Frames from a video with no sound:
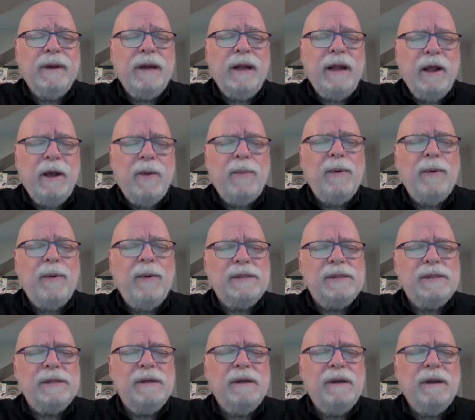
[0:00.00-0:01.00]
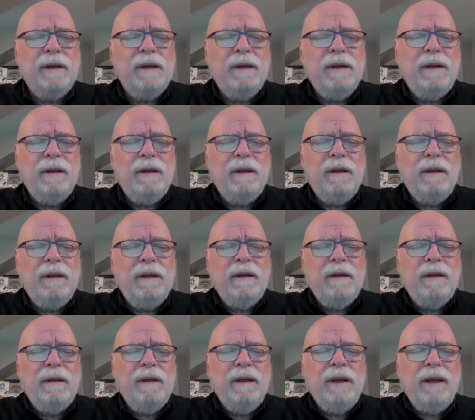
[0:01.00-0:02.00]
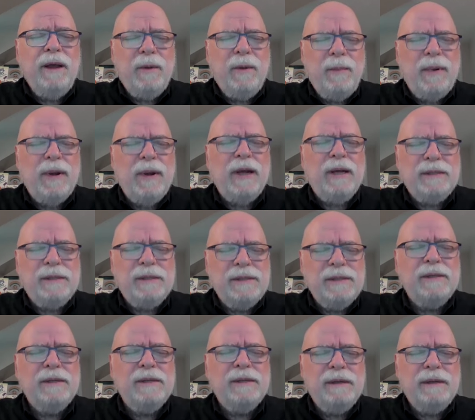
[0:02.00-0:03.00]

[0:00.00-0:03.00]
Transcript: Help us, help us